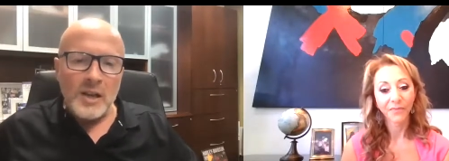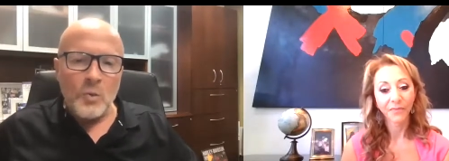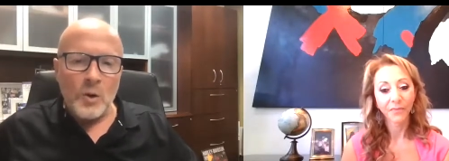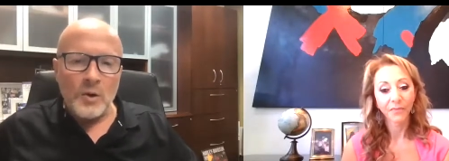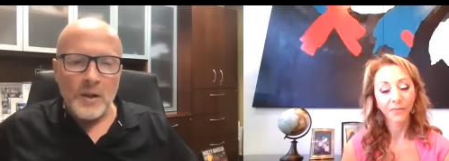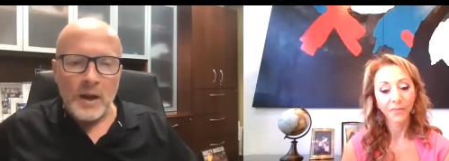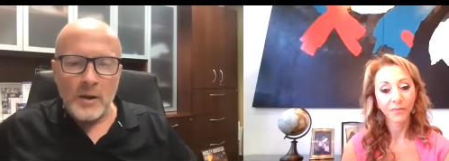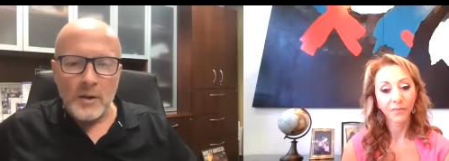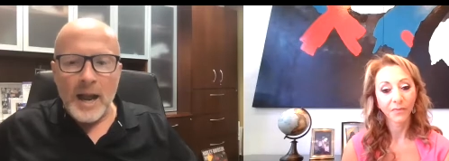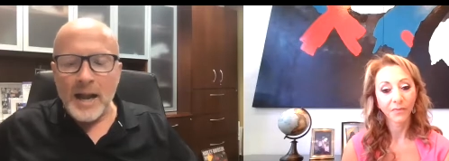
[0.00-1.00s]
Speaker 1: word there
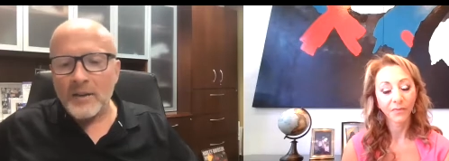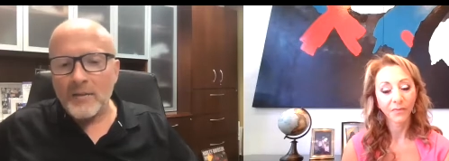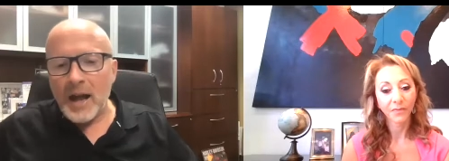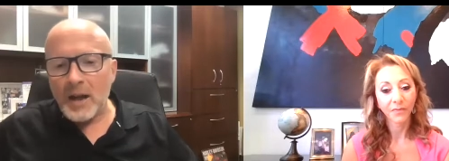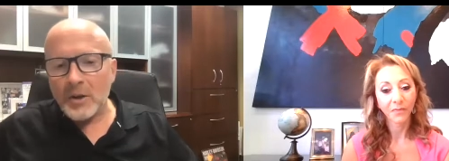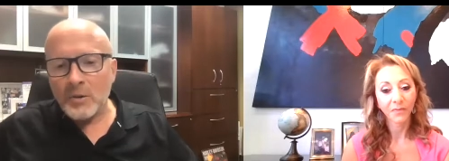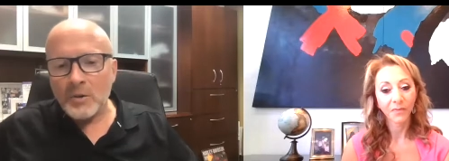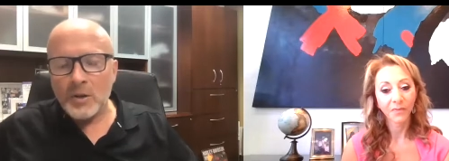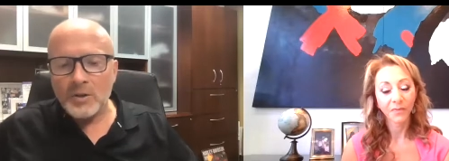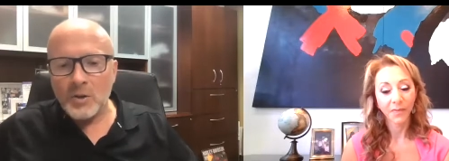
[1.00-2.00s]
adding value?
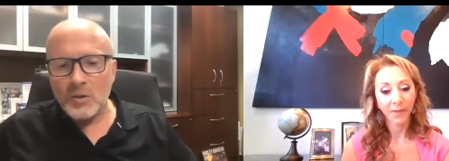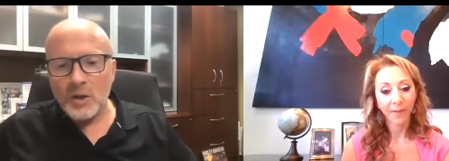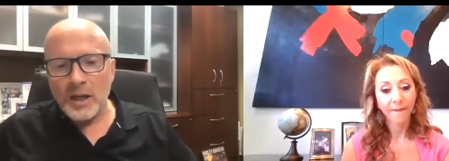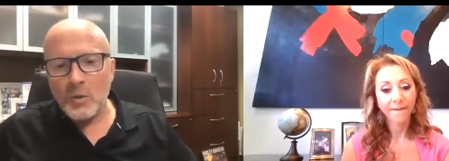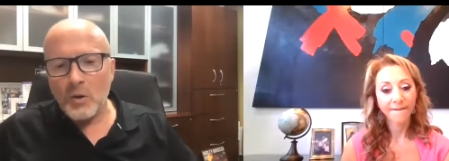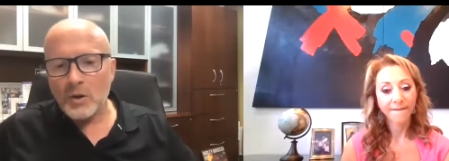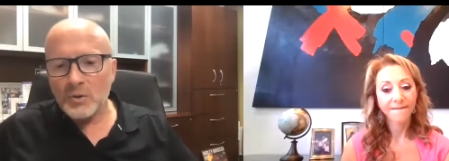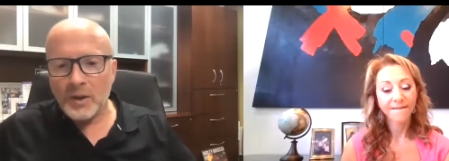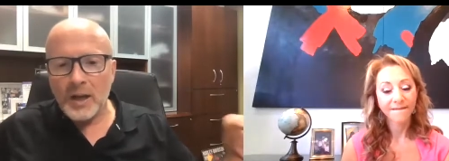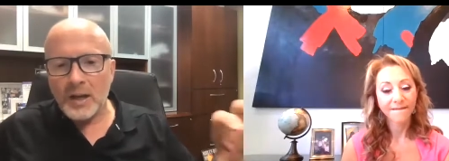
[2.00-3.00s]
So the key word is
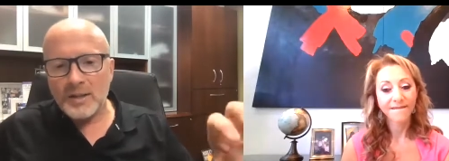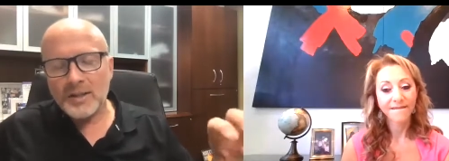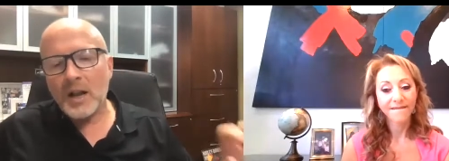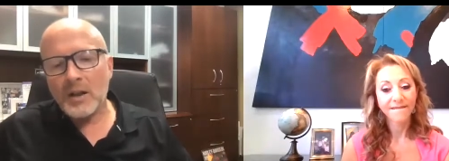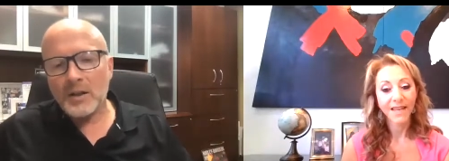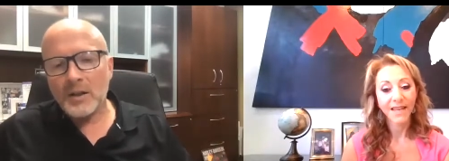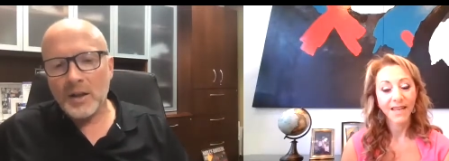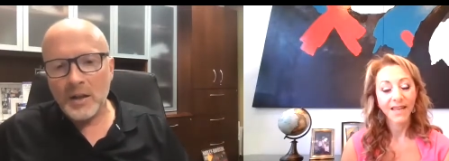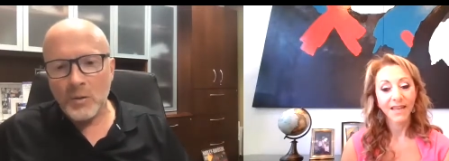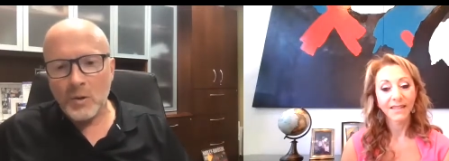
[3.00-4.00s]
really not selling. The key
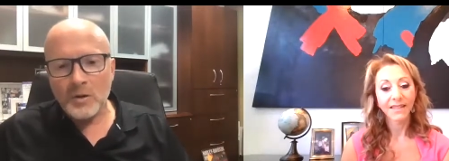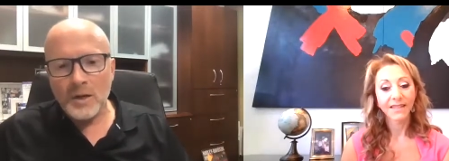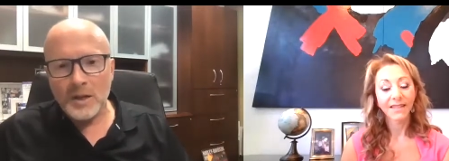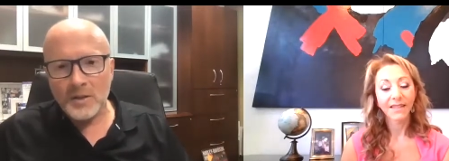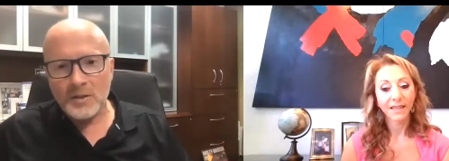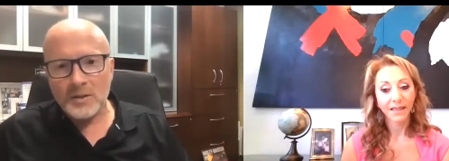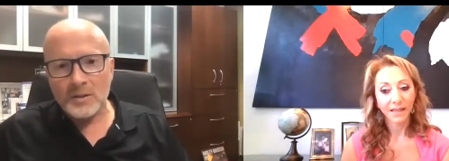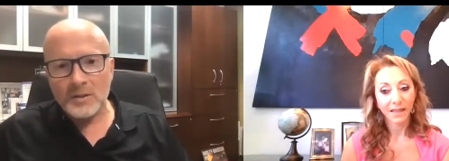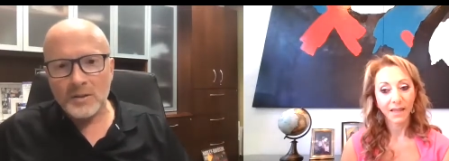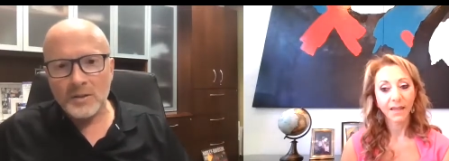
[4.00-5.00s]
word is
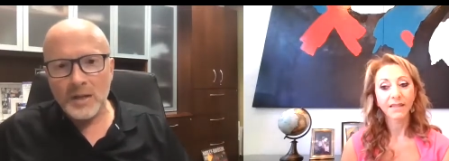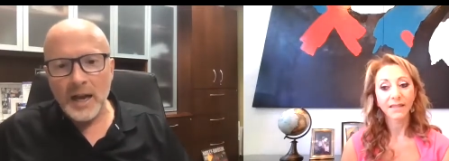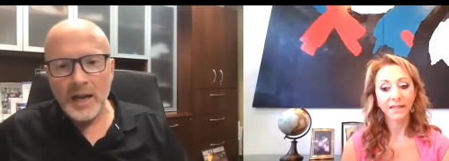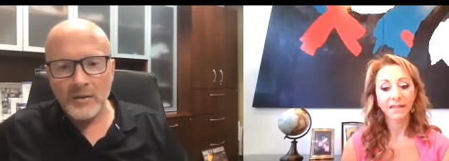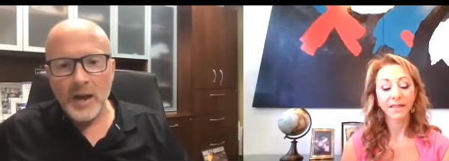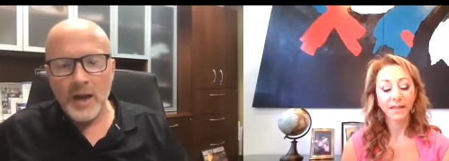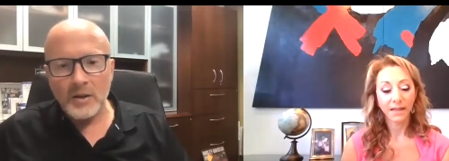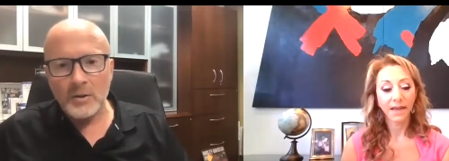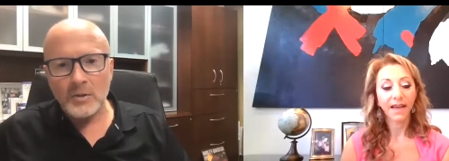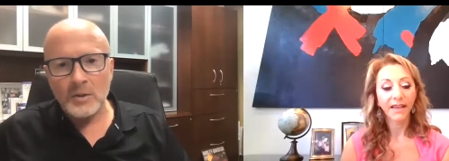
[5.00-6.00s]
it's adding
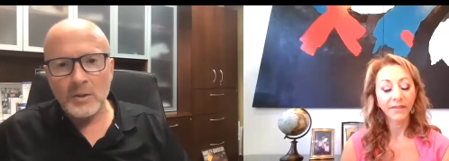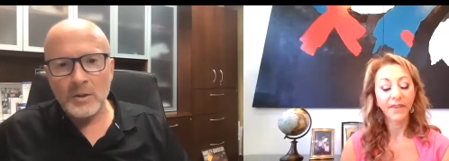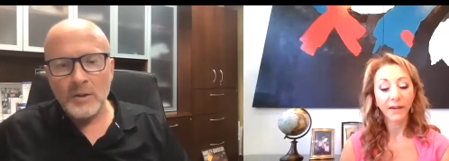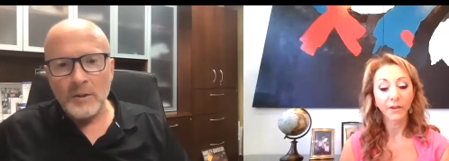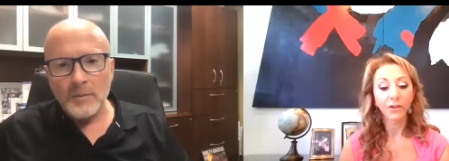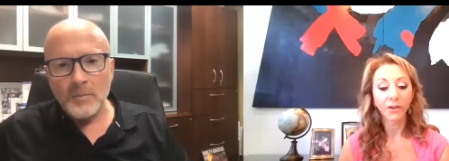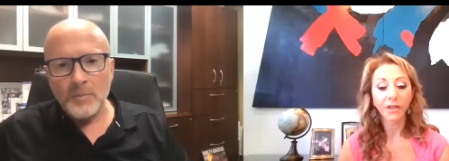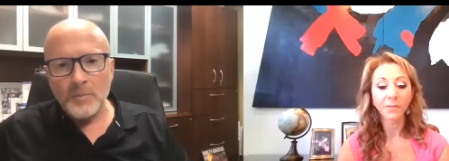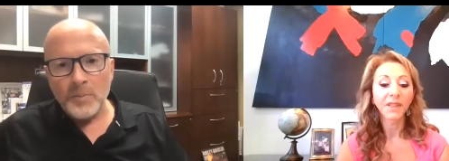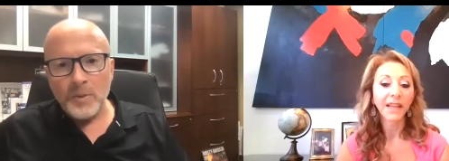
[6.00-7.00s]
value.
Speaker 2: Adding value, you know, and
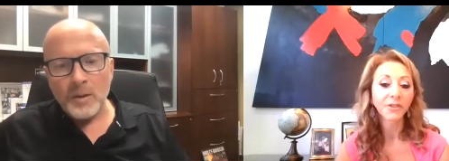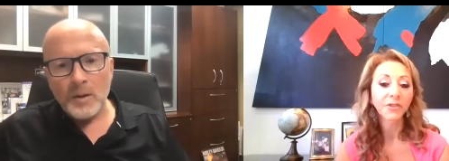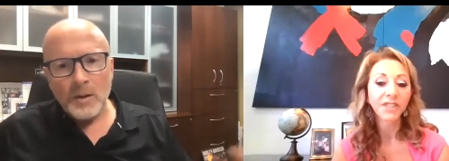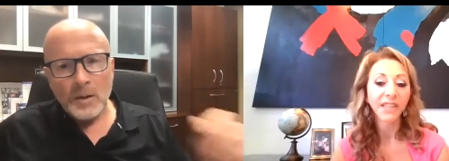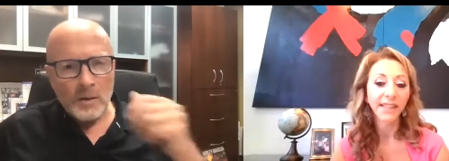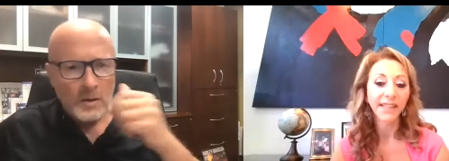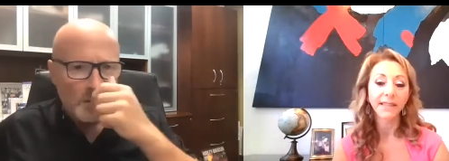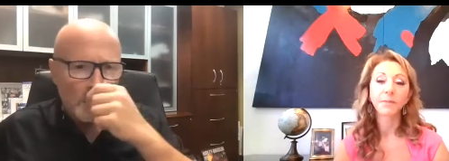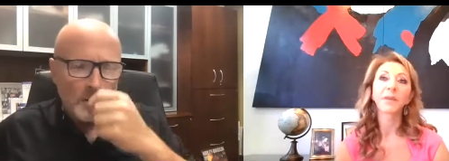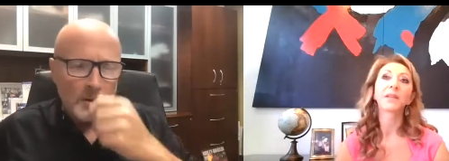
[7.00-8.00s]
I'm glad you said
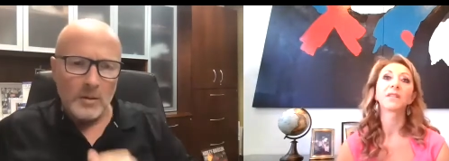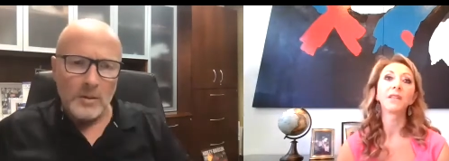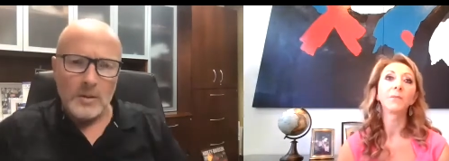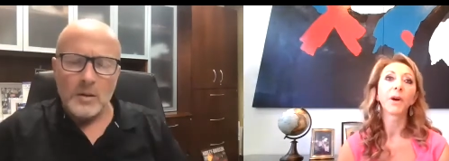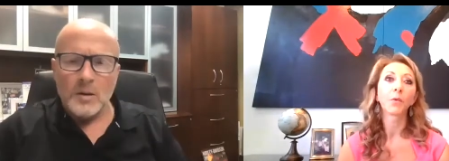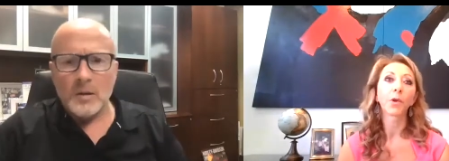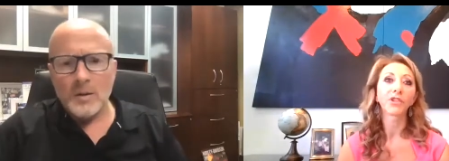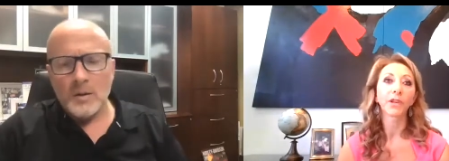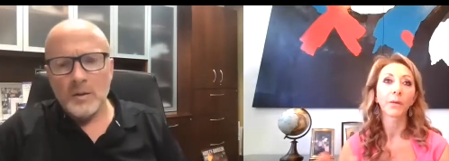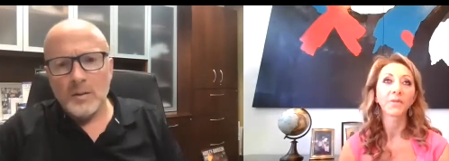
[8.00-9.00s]
that because in my
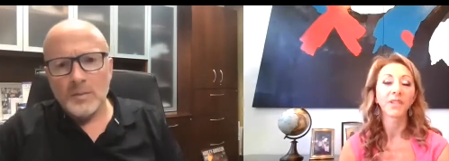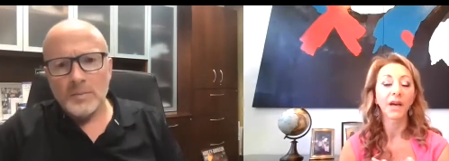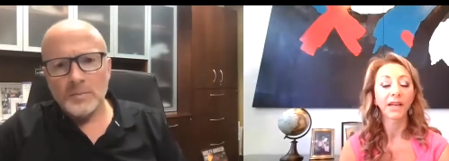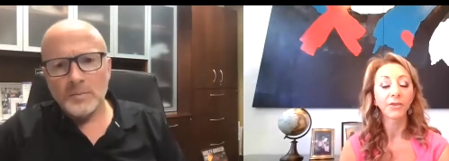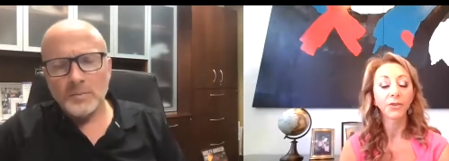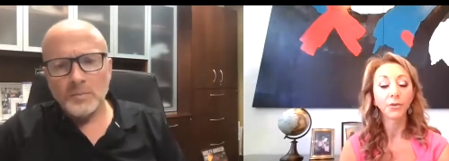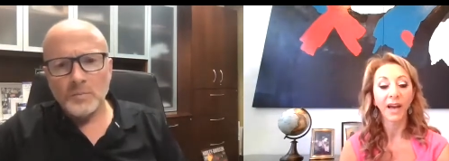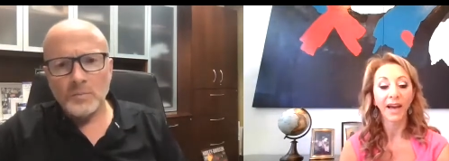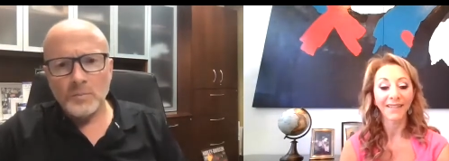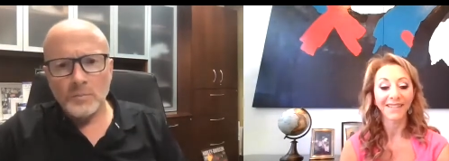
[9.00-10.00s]
workshops I do
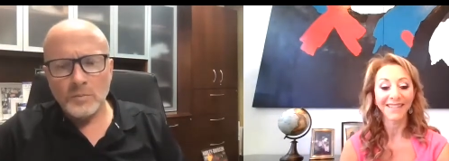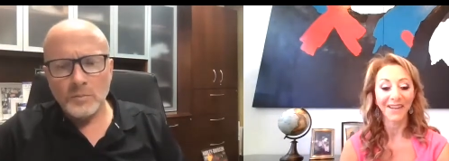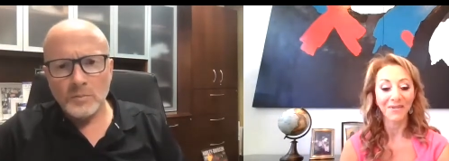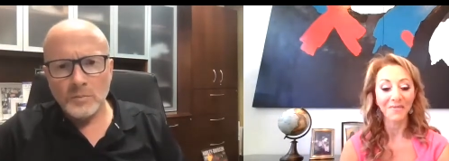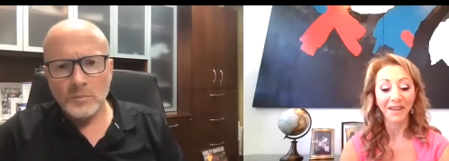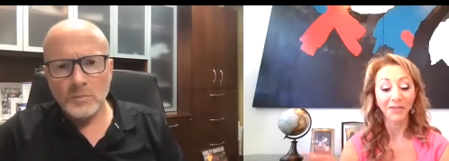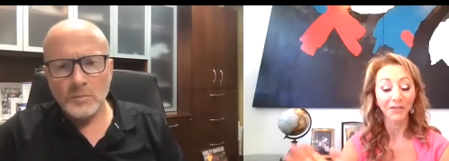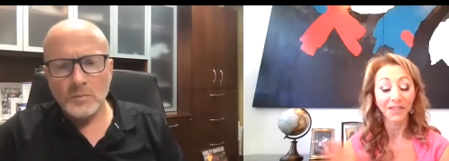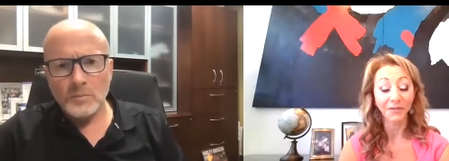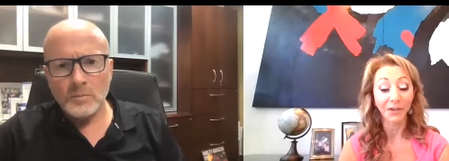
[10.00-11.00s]
ask. Um, actually,
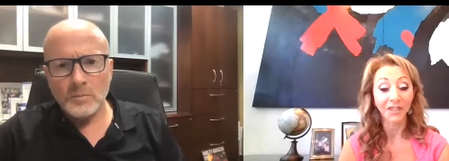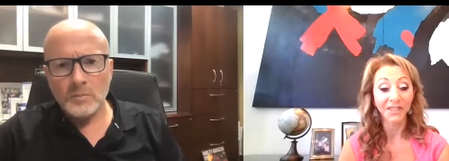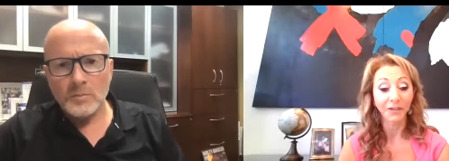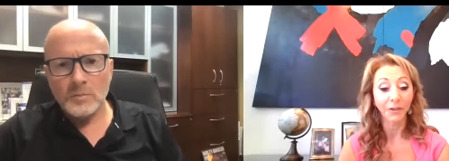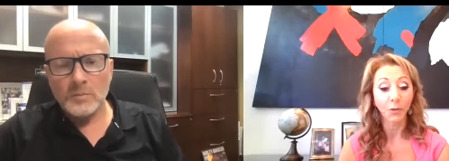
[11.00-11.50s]
it's a very standard